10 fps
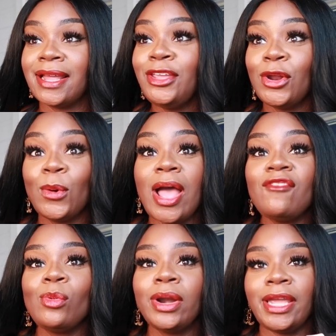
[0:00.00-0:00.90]
you know
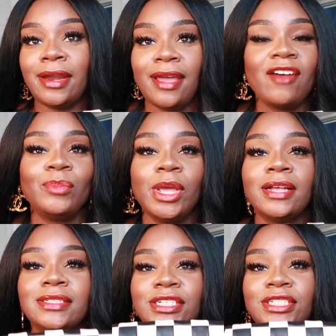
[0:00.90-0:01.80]
everyone can't have
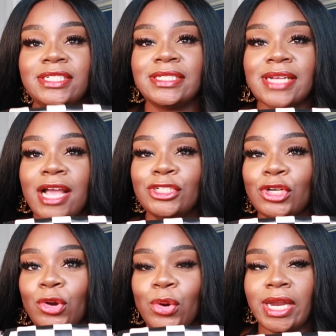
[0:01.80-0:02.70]
because these designs
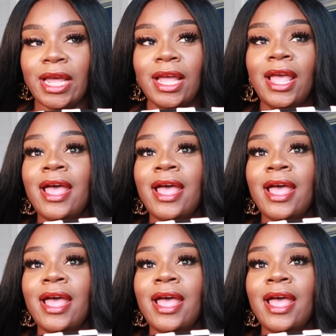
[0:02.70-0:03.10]
are going to